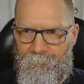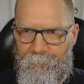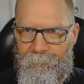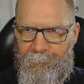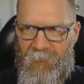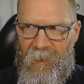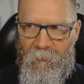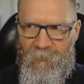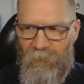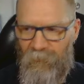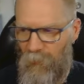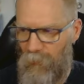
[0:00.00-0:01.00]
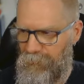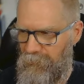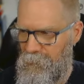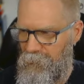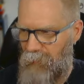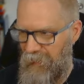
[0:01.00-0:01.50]
Now the default
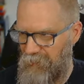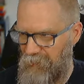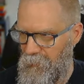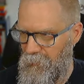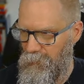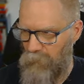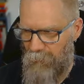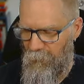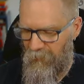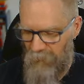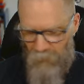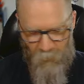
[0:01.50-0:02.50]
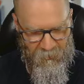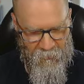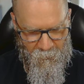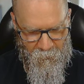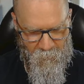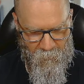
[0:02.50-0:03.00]
is 8 gig. We're gonna make it a little
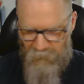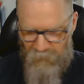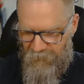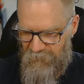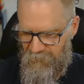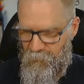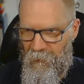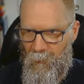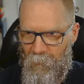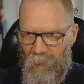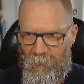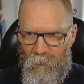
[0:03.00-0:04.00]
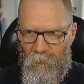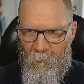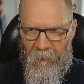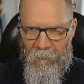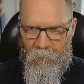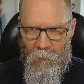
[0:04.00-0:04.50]
bigger. Let's just make a number up. We'll make
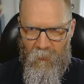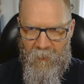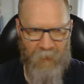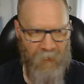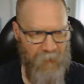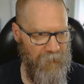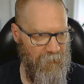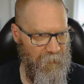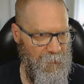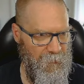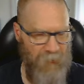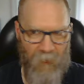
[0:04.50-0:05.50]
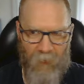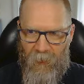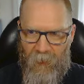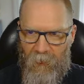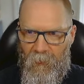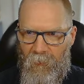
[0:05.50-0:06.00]
it 20 gig, and
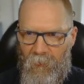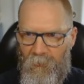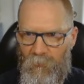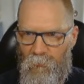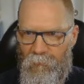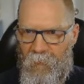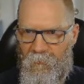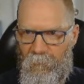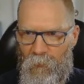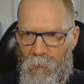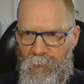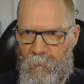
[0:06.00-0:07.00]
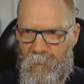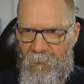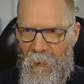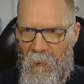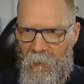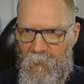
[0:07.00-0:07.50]
then we'll set the volume
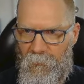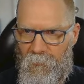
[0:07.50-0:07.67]
type